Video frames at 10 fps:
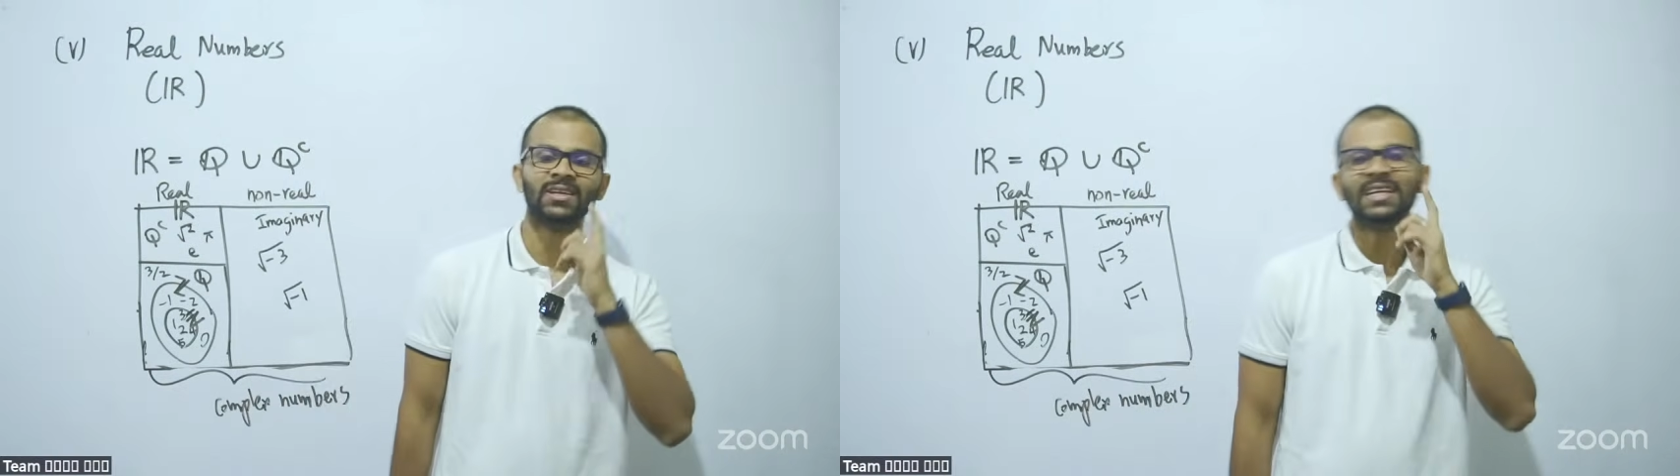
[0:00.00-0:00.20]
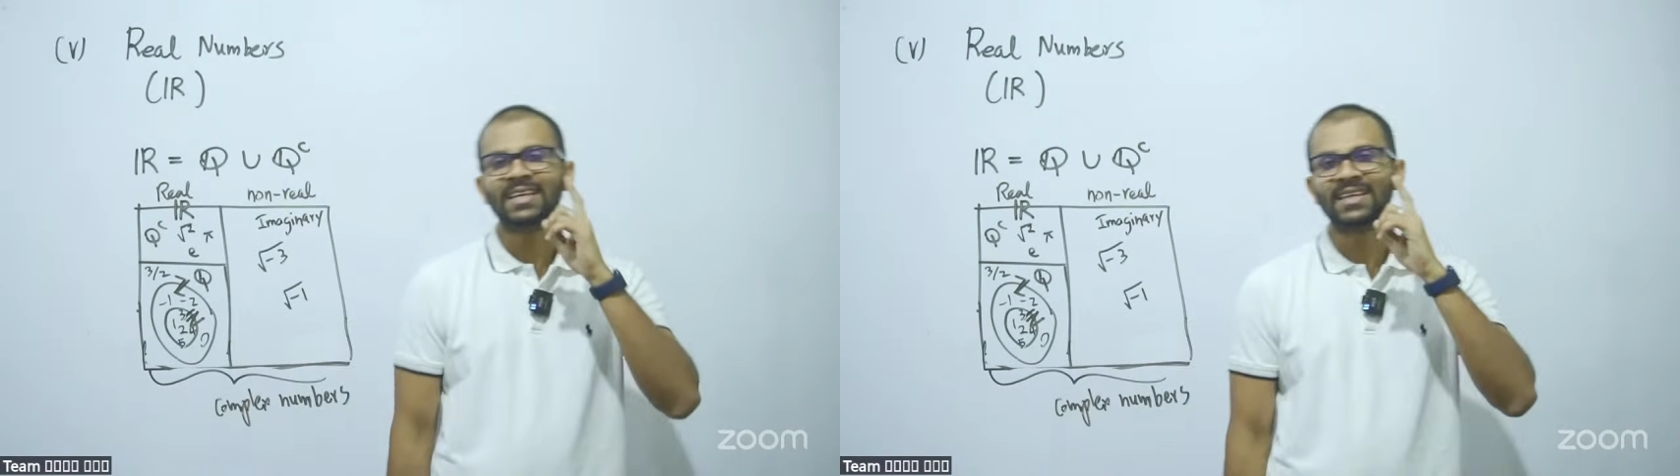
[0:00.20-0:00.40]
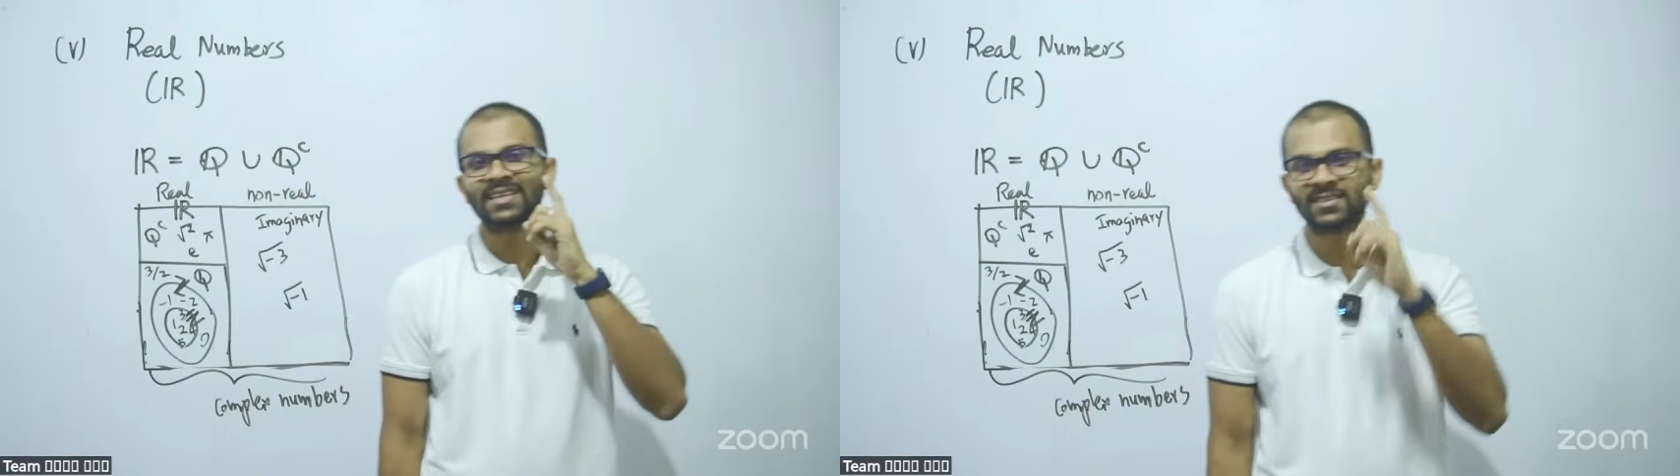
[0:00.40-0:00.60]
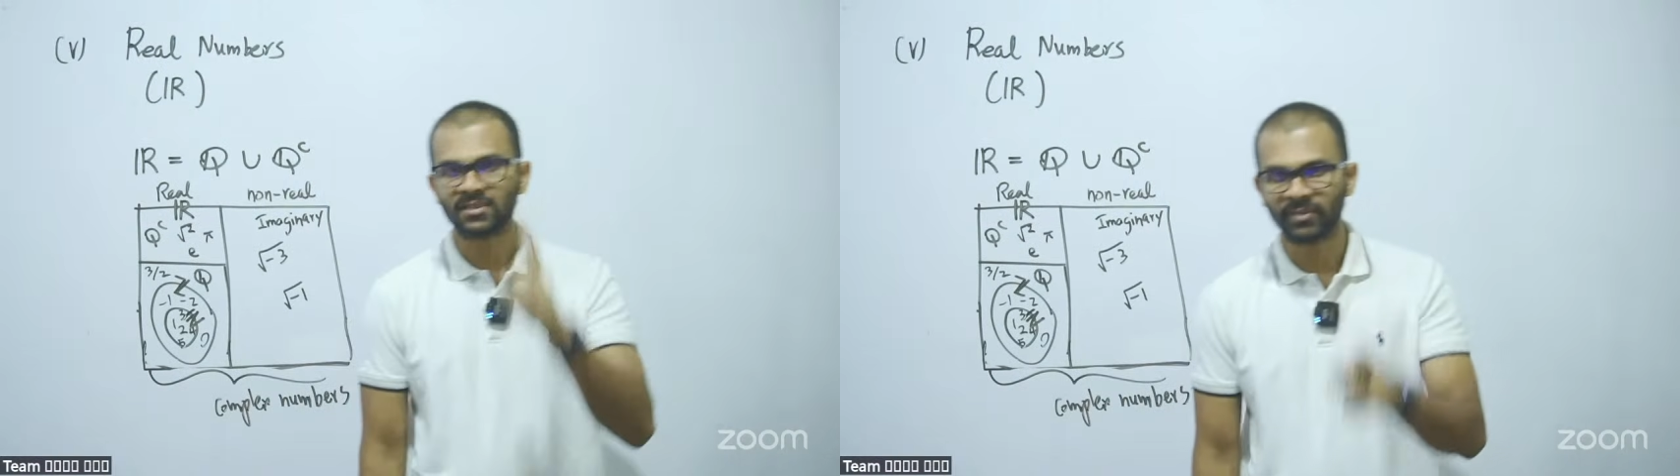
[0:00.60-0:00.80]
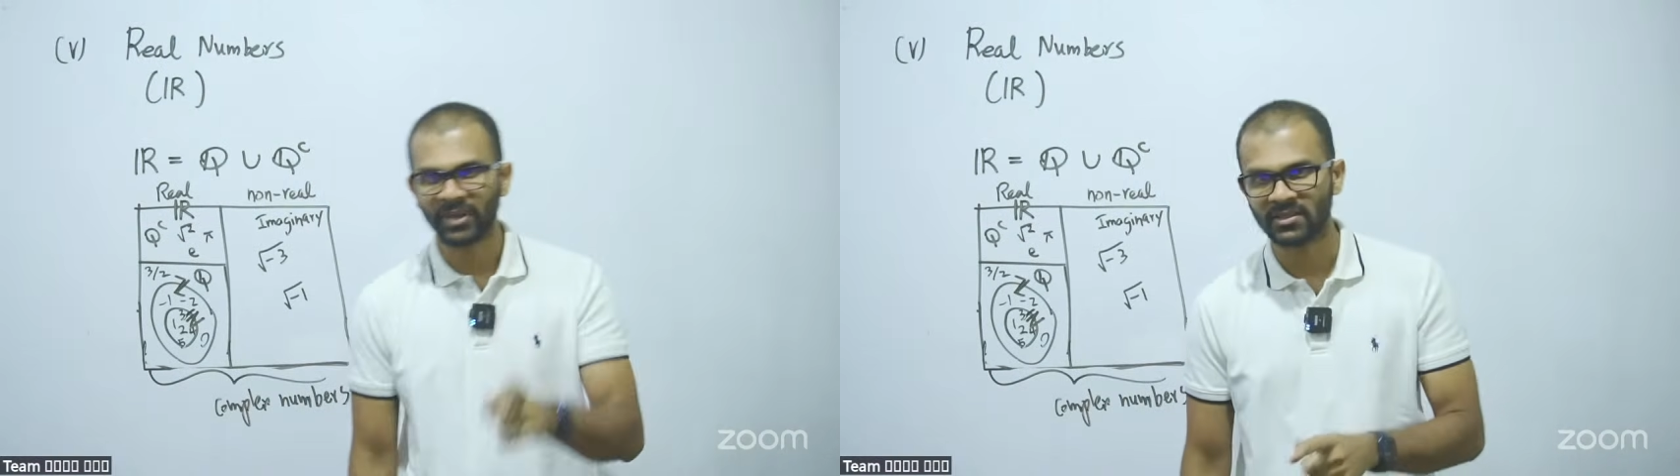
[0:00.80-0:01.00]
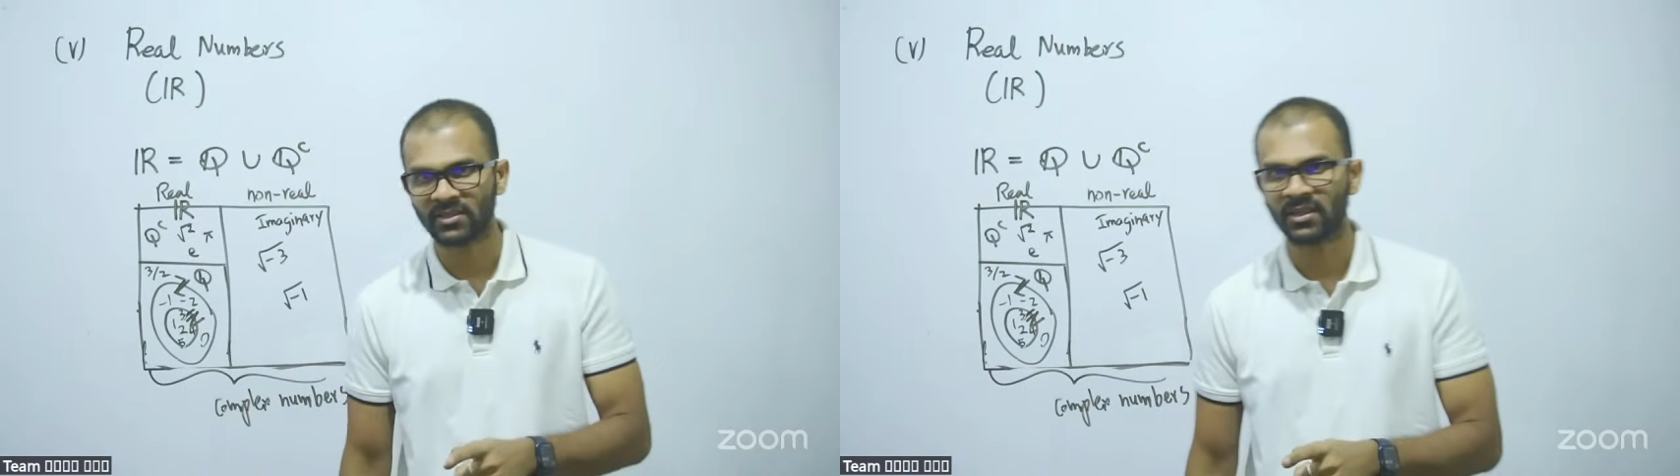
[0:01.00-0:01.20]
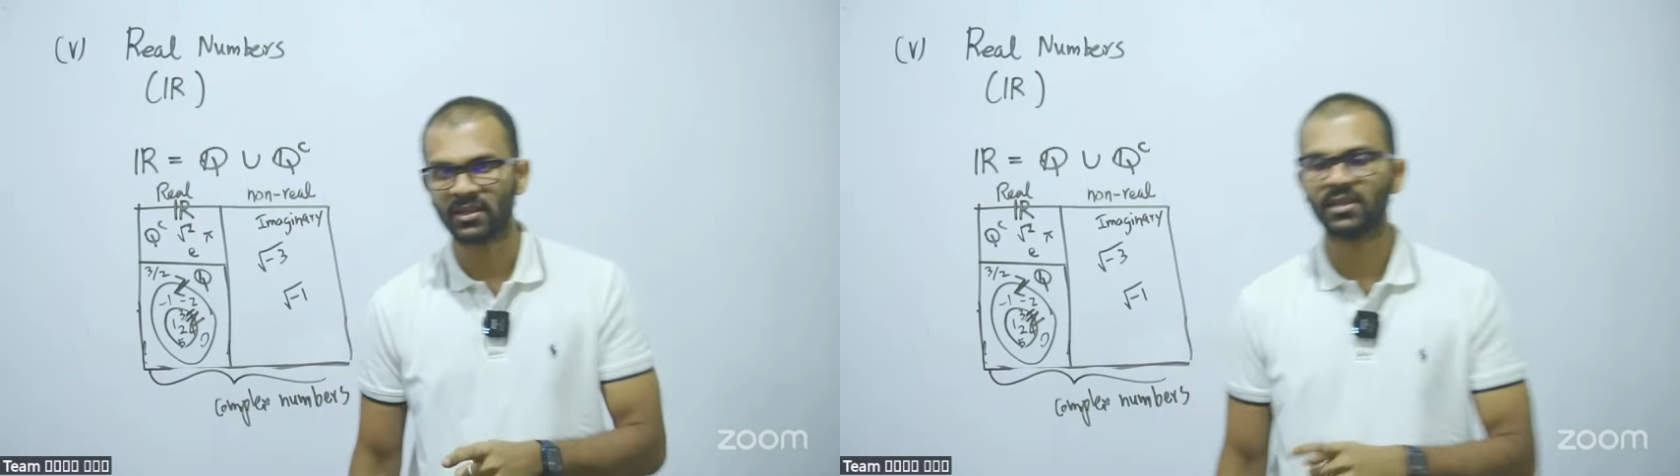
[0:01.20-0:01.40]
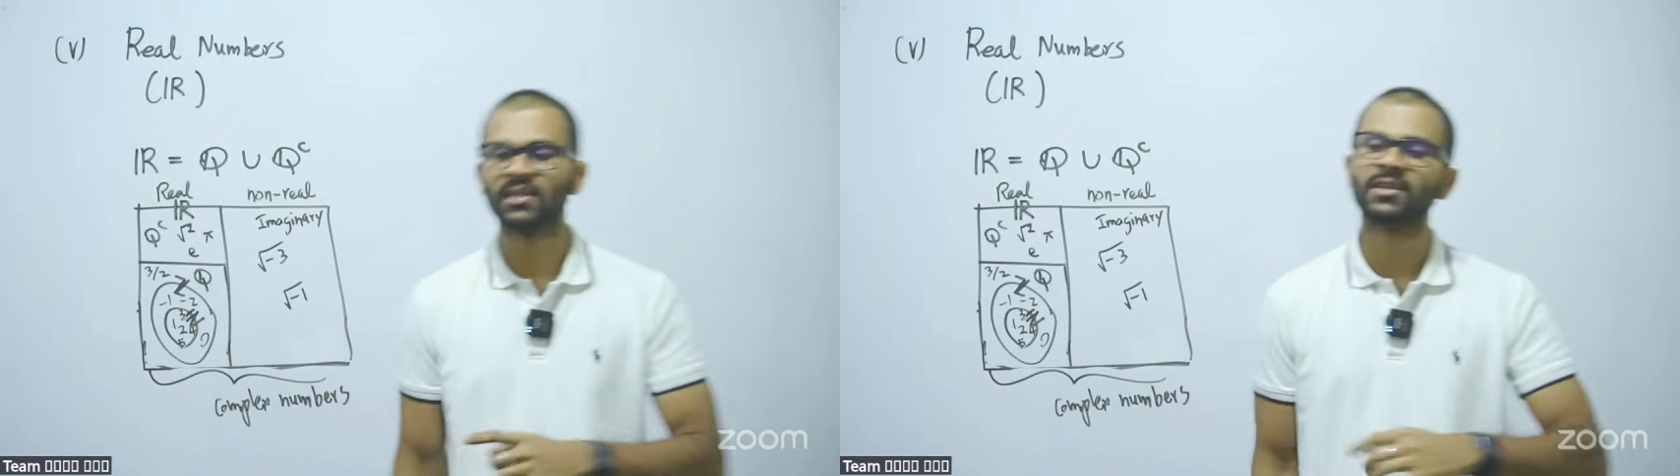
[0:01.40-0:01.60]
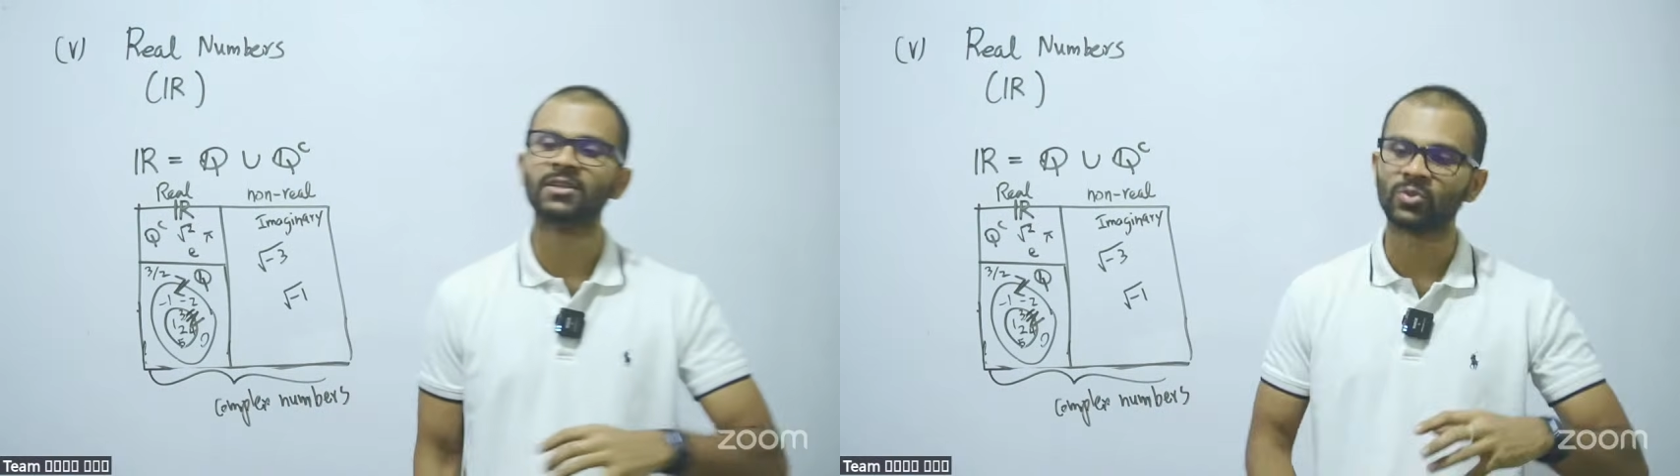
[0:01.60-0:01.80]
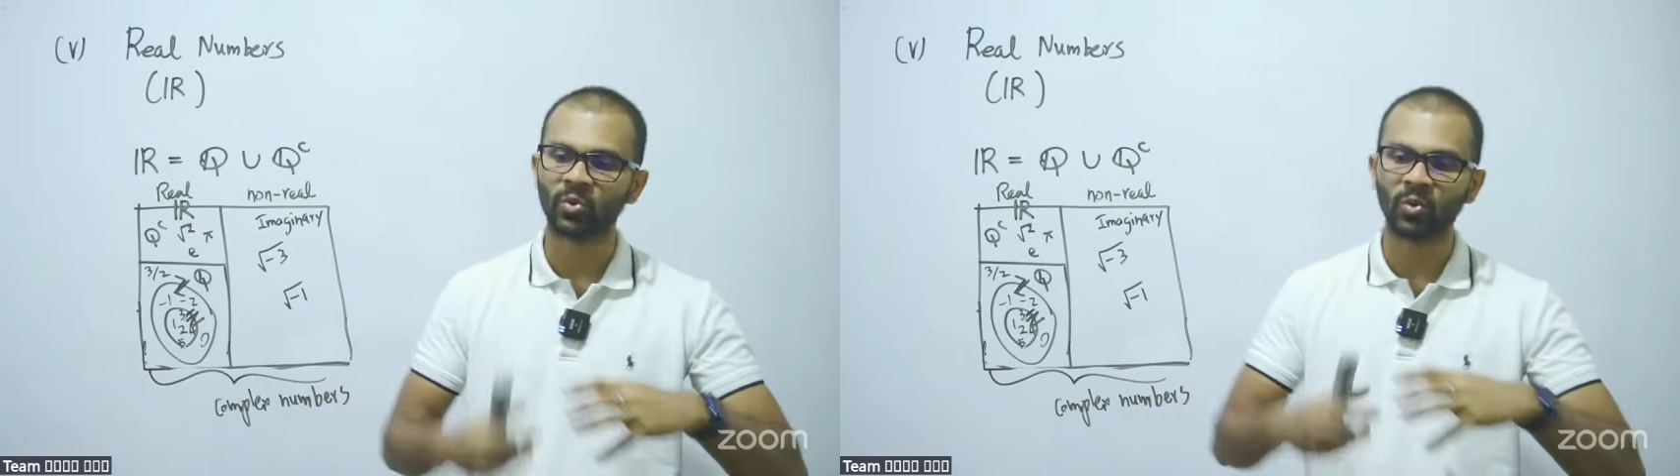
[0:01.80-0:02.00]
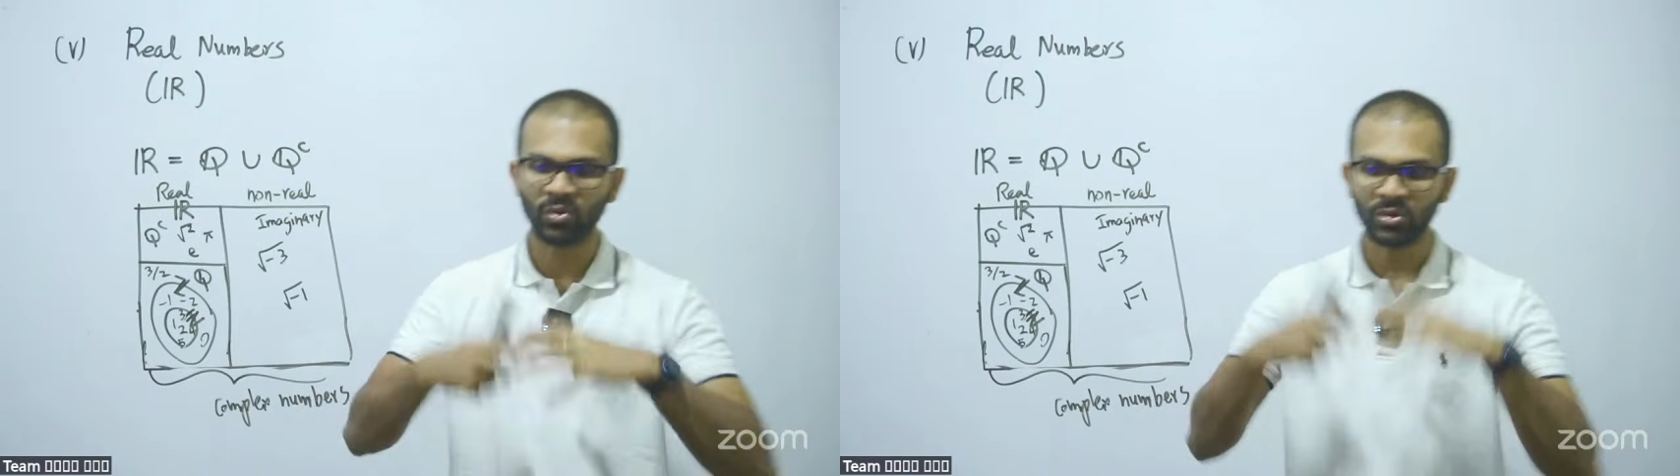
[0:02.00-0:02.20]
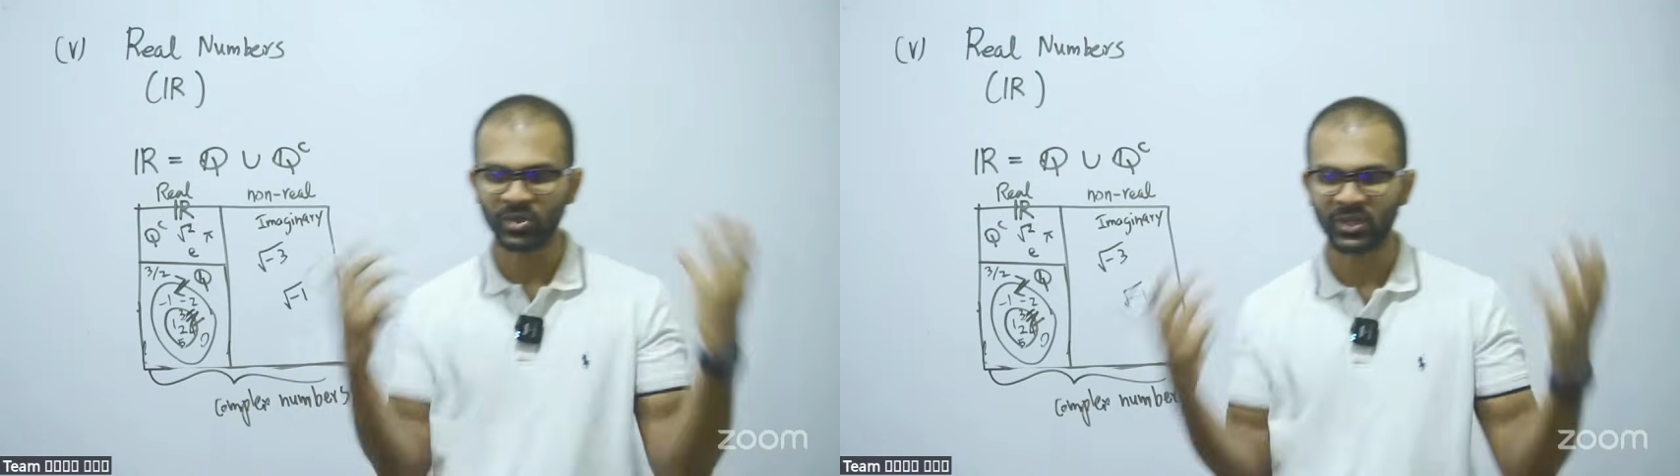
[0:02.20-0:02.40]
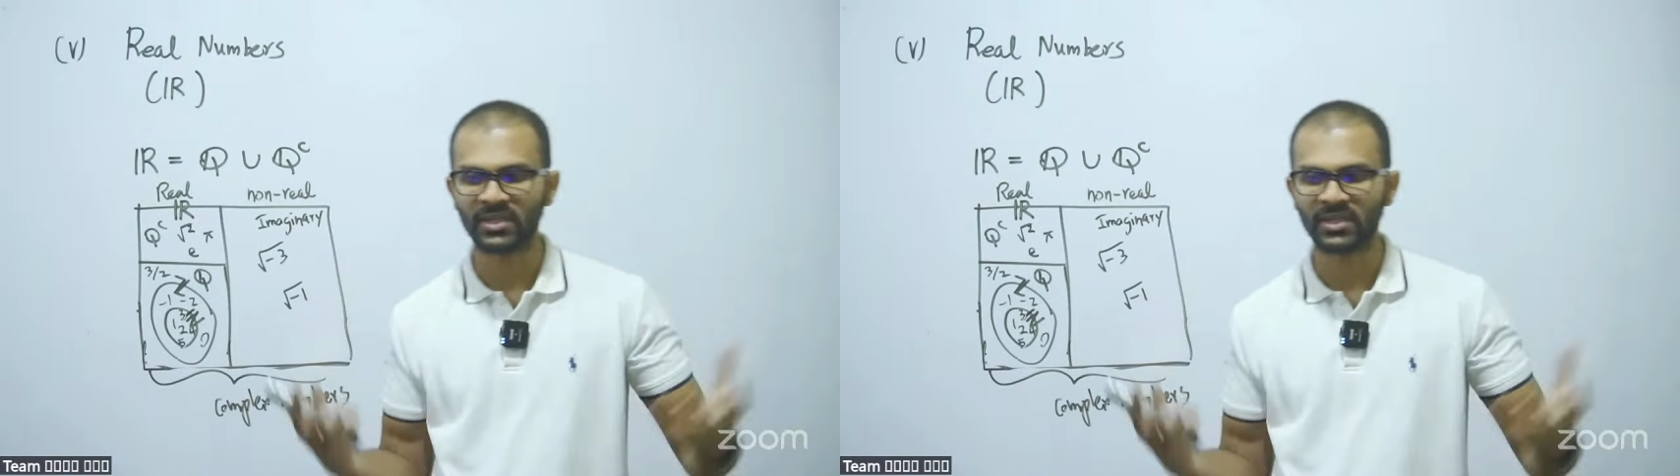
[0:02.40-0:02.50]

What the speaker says: It's imaginary. So altogether,